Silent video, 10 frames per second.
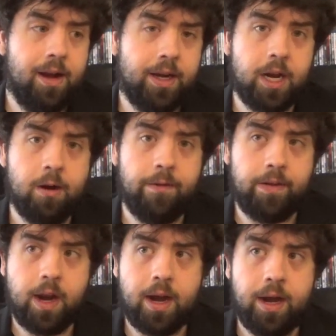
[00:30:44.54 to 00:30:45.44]
Tower of
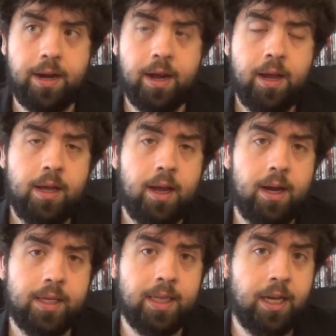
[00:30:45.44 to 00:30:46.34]
God,
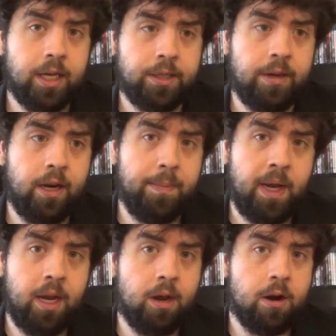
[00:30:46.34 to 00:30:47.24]
Sing Yesterday to
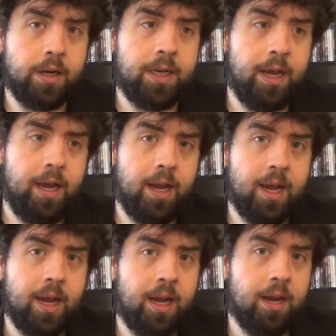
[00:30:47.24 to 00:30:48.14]
Me, Arte,
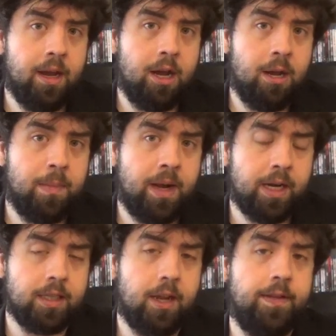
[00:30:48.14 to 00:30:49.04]
and My
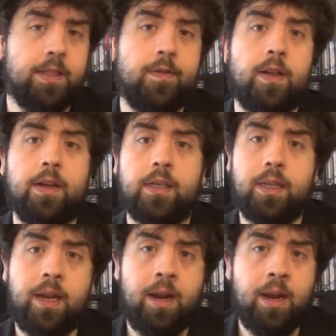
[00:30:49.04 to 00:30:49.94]
Next Life as a Villainess.
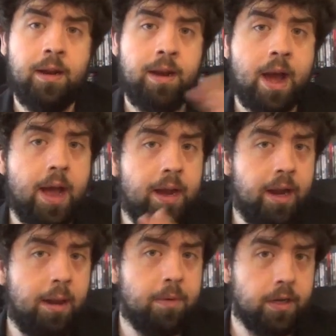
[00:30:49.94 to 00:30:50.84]
And not in
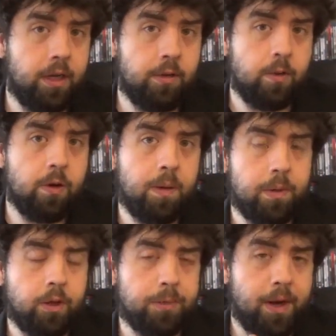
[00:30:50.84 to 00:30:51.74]
any particular order, but
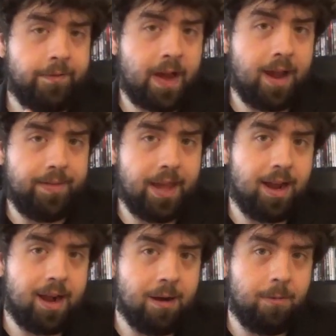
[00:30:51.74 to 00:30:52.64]
those are my five
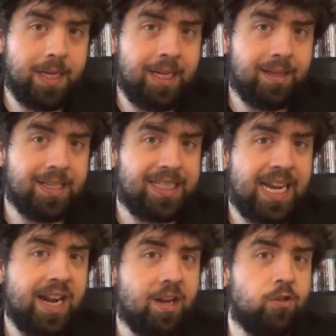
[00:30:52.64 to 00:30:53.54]
that are really the
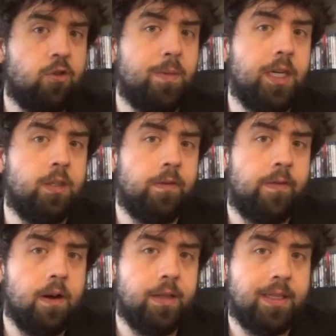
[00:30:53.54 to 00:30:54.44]
standouts for me so
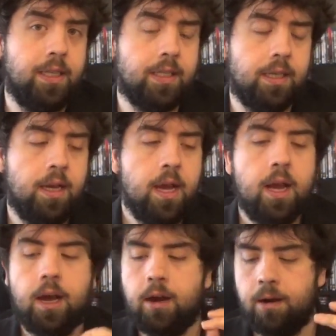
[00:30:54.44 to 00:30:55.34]
far this season.
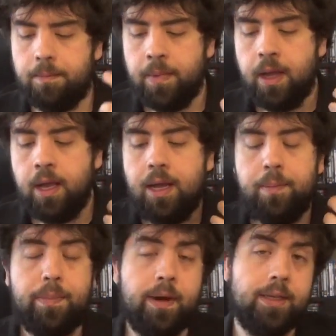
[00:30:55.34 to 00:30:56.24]
Let
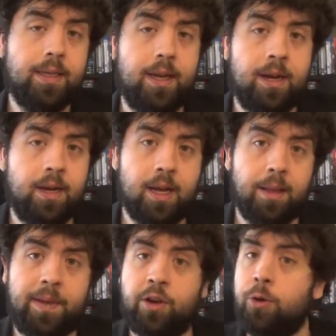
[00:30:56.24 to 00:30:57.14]

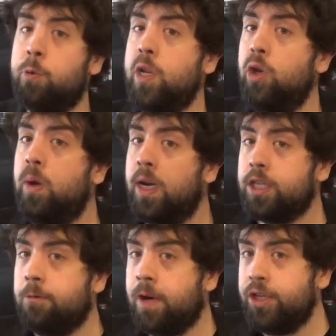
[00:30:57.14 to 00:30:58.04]
me know what you guys
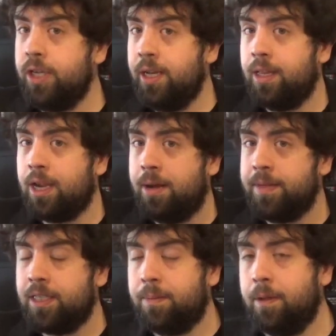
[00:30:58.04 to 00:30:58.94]
are watching in the
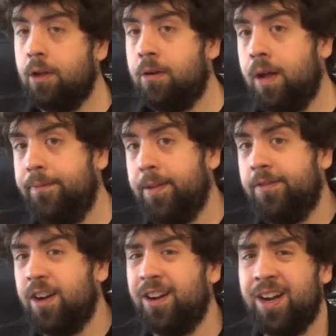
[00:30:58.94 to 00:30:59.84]
comments down below. I'd be
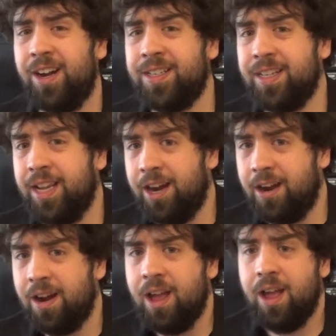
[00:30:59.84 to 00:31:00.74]
very curious to
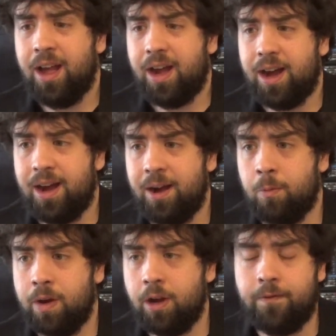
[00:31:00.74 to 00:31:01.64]
hear
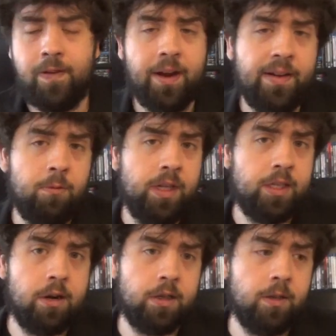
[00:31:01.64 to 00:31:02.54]
what your favorite
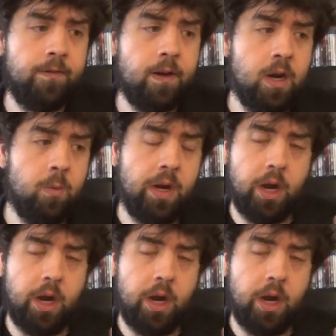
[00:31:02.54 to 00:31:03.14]
ones are so far, what